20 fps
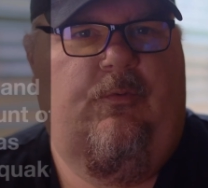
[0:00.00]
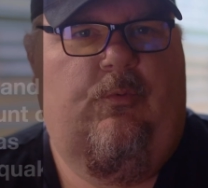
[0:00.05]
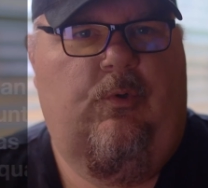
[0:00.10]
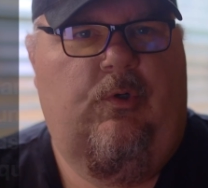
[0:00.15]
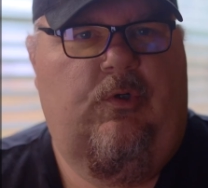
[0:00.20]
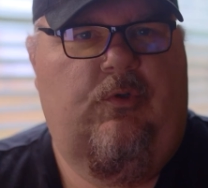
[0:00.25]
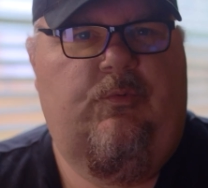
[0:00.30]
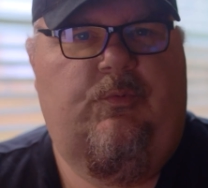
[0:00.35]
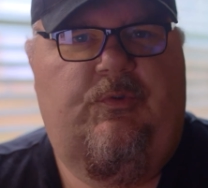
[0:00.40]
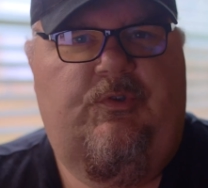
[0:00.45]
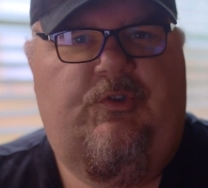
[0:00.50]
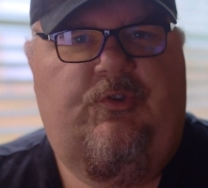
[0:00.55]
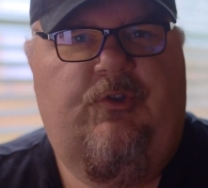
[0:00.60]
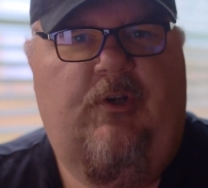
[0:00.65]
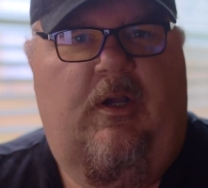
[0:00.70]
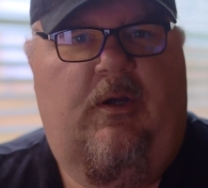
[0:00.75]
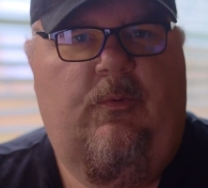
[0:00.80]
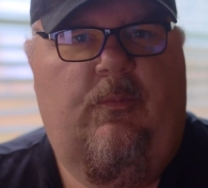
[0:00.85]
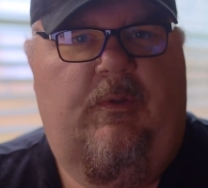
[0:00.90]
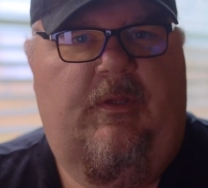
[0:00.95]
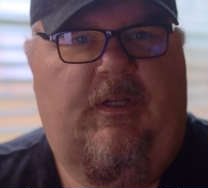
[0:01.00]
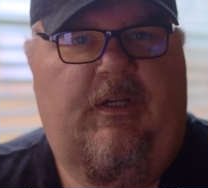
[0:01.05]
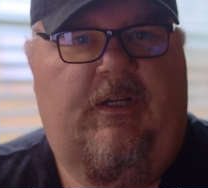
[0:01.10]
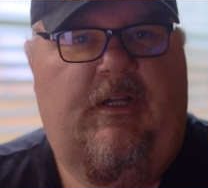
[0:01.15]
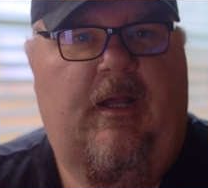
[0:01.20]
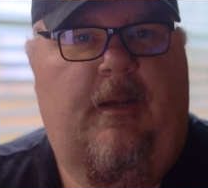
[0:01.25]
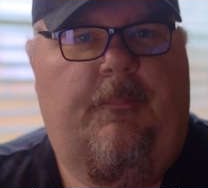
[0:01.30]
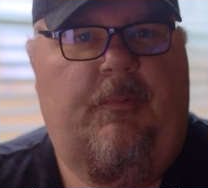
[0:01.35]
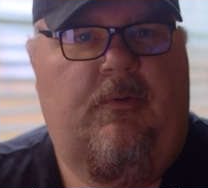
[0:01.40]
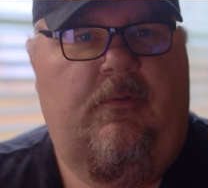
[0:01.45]
world was struck with a
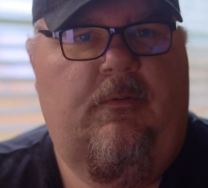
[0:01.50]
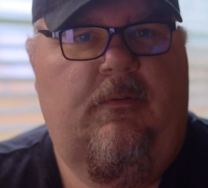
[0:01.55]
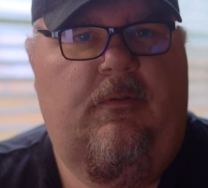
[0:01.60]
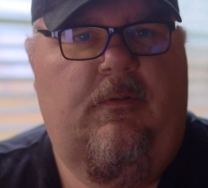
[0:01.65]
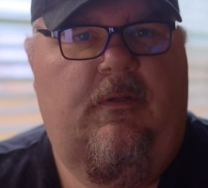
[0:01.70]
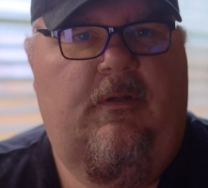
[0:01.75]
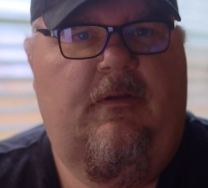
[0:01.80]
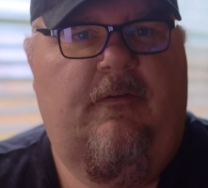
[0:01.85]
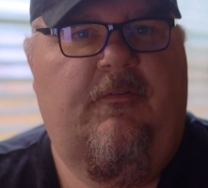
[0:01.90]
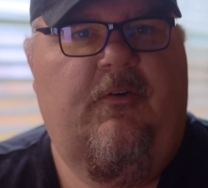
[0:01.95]
couple of